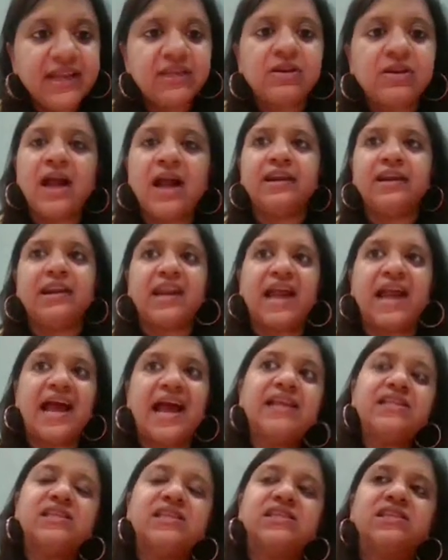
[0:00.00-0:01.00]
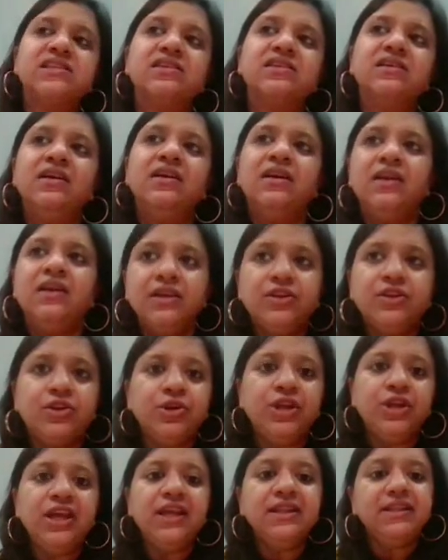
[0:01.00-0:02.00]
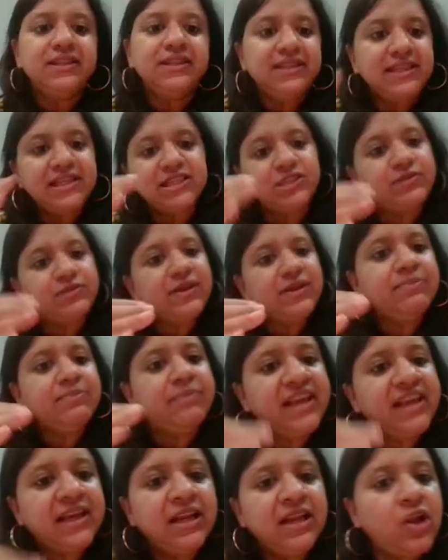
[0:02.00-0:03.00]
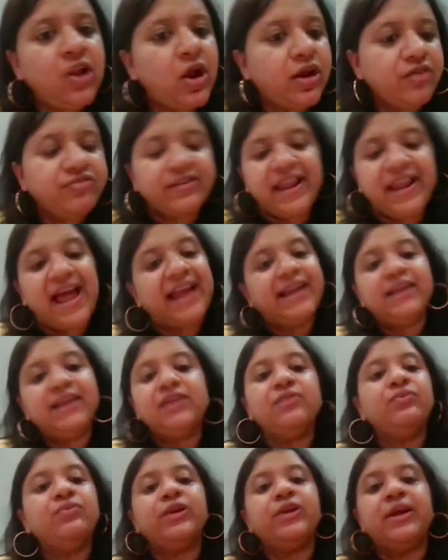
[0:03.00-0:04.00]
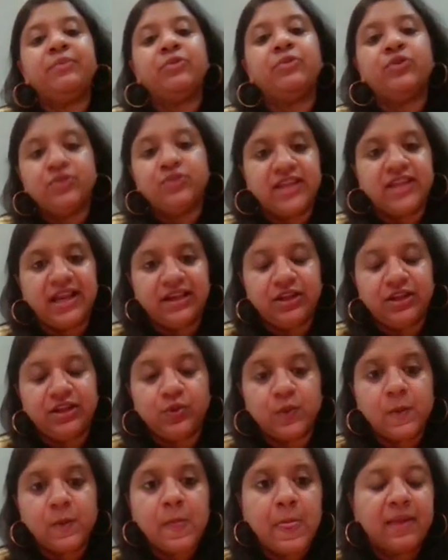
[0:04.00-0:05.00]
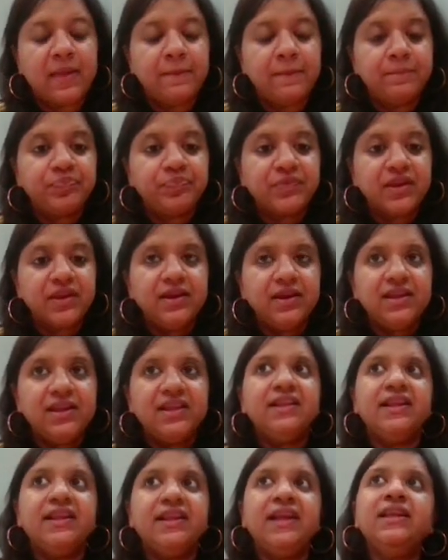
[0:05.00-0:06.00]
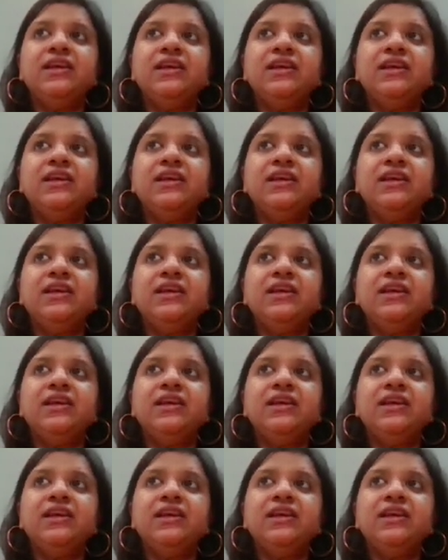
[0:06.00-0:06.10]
contracts, today this will bring a lot of clarity of what I'm going to tell you. That